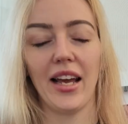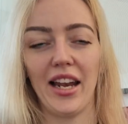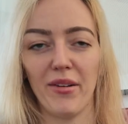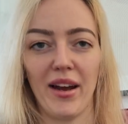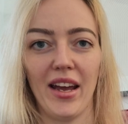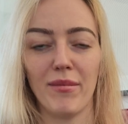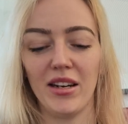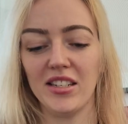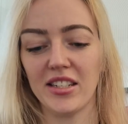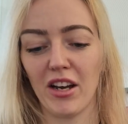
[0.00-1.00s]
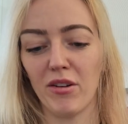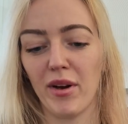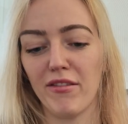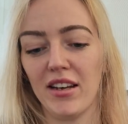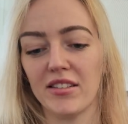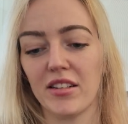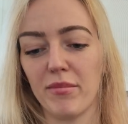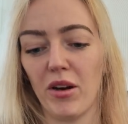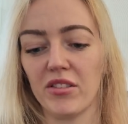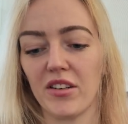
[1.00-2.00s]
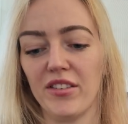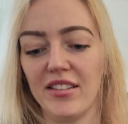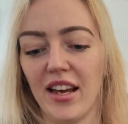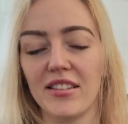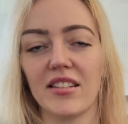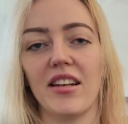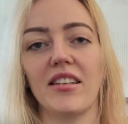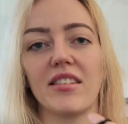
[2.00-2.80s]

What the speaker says: Anyway, I managed to get all my rats to the post office yesterday,